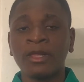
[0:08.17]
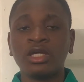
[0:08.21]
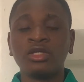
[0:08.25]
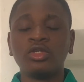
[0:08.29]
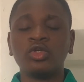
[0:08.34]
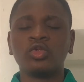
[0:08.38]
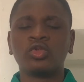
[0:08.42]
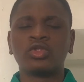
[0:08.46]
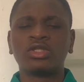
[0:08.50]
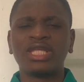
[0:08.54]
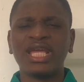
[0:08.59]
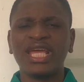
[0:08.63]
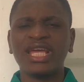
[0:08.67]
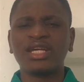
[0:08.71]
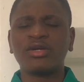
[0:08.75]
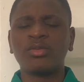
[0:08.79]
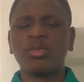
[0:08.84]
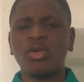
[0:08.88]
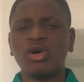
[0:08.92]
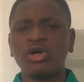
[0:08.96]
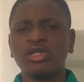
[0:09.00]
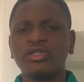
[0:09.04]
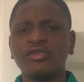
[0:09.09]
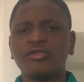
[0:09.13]
You take
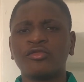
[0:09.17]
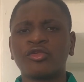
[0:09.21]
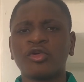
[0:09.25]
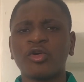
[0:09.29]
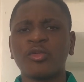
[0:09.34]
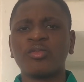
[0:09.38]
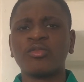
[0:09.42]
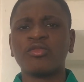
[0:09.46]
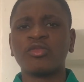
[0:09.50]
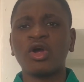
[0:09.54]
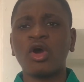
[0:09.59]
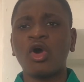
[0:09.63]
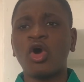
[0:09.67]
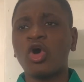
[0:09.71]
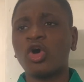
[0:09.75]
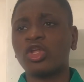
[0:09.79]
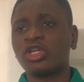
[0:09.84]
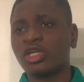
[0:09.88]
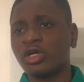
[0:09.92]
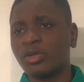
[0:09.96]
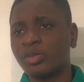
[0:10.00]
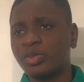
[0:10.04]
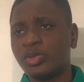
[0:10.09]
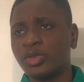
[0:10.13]
money from
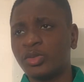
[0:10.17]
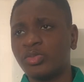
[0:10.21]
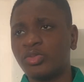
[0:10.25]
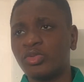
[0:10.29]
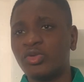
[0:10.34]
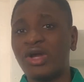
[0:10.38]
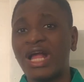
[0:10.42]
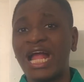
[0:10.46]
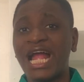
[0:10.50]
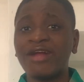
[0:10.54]
other people.